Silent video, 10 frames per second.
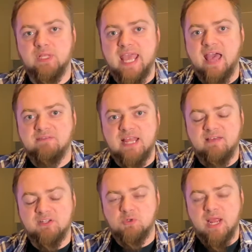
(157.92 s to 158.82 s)
have to
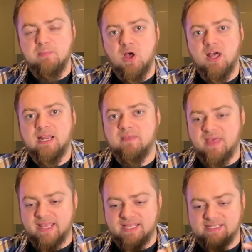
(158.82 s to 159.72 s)
have a tripod, and
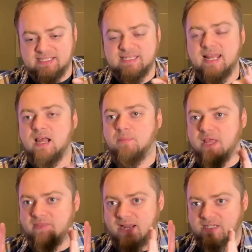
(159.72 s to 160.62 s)
that gets set up, and that is